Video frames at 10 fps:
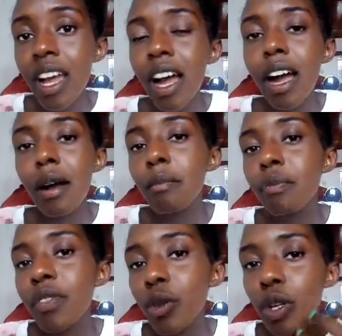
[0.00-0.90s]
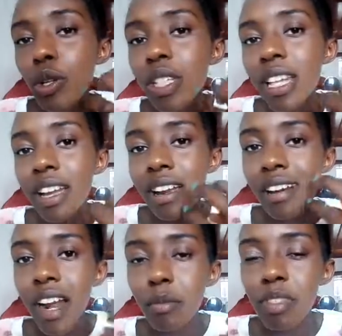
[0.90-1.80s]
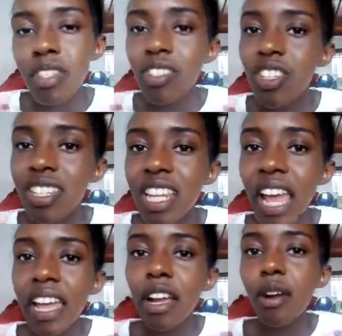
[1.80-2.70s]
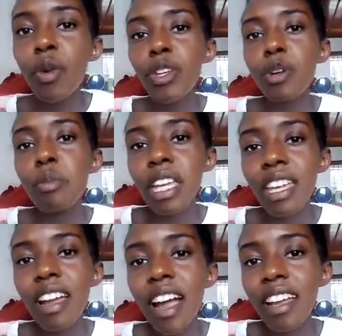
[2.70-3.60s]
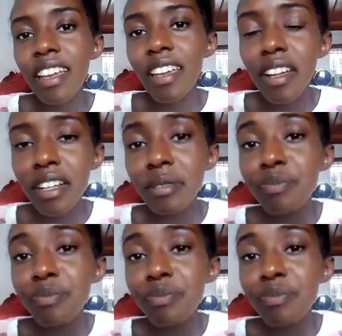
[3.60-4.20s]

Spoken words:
It will look like crumbs. It's just like when you're baking a cake,